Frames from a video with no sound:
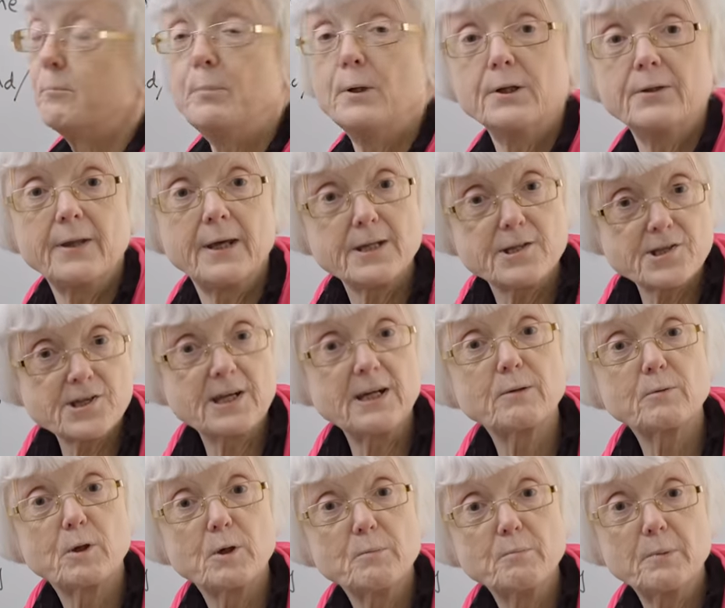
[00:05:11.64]
but they
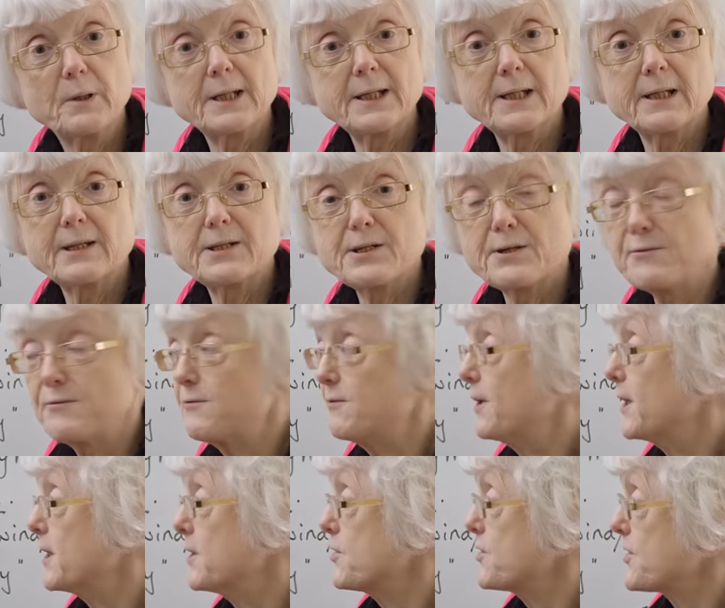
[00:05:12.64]
sound completely
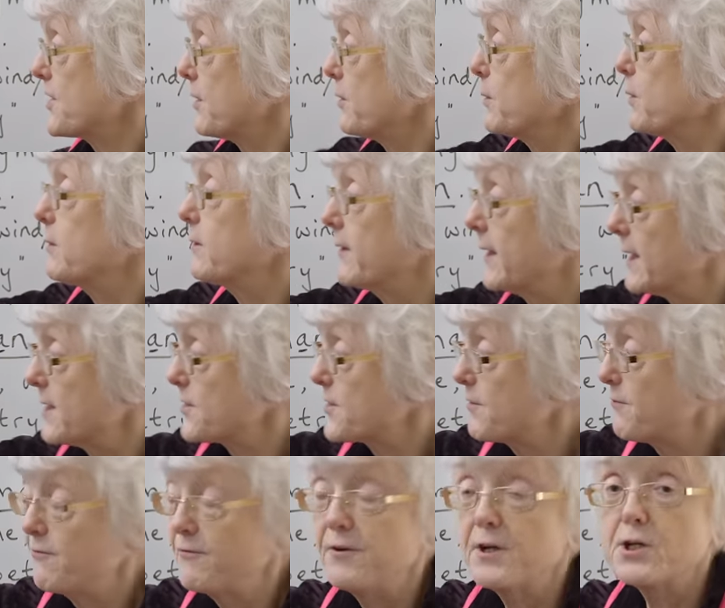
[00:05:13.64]
different. So that's
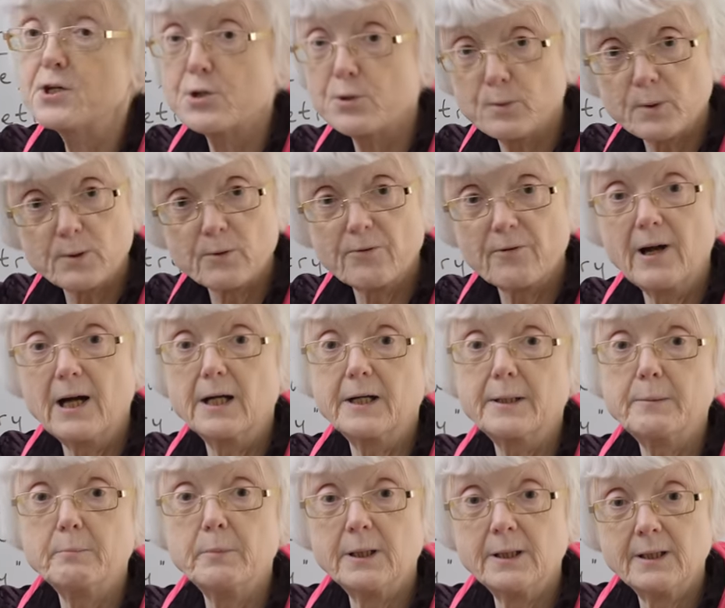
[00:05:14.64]
a visual
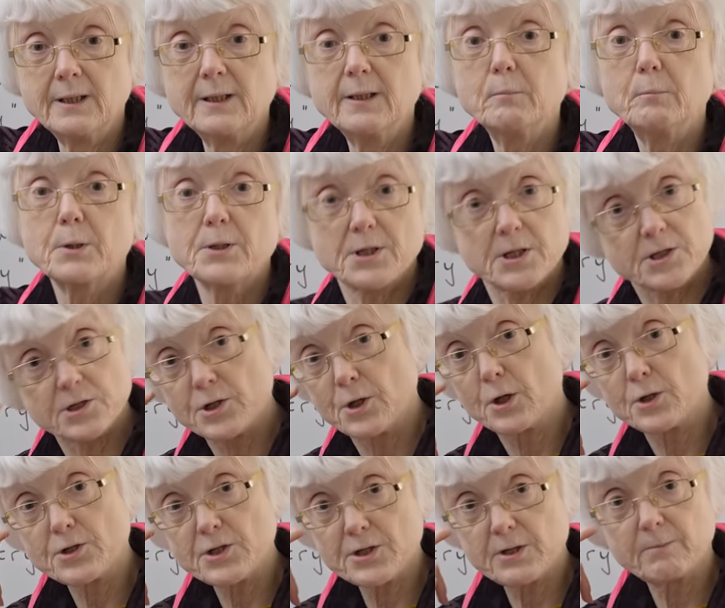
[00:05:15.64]
rhyme, but it's
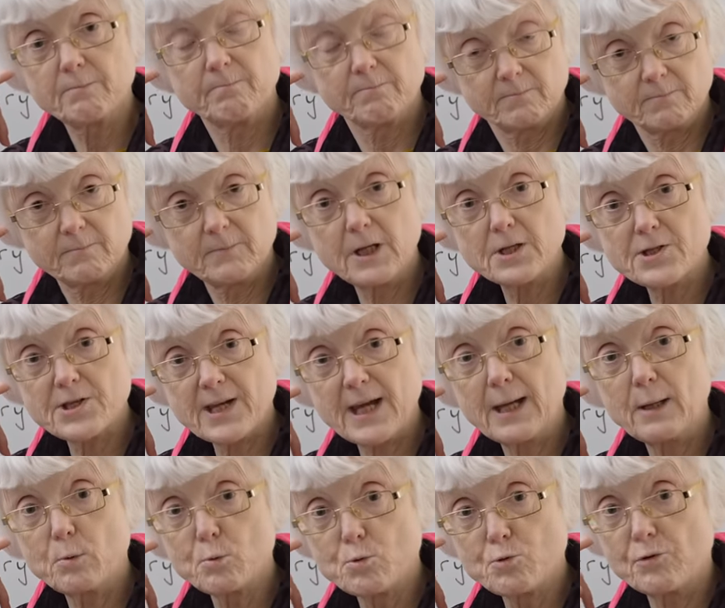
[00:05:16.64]
not a
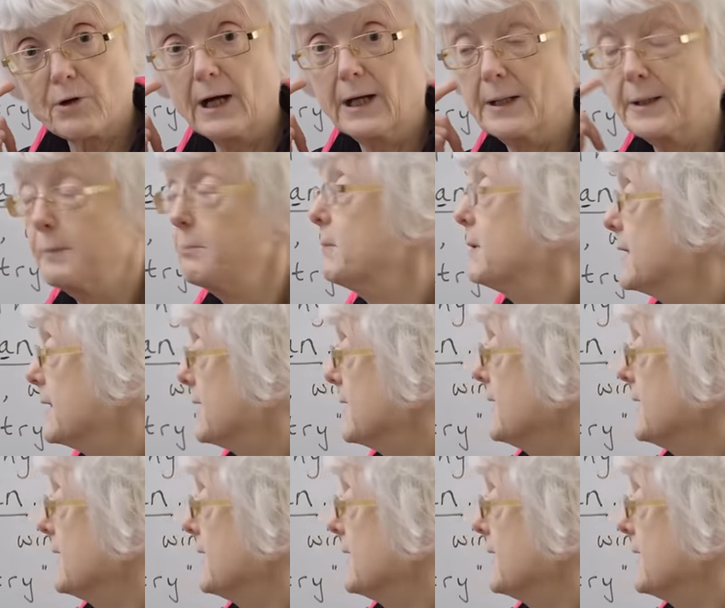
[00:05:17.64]
sound rhyme.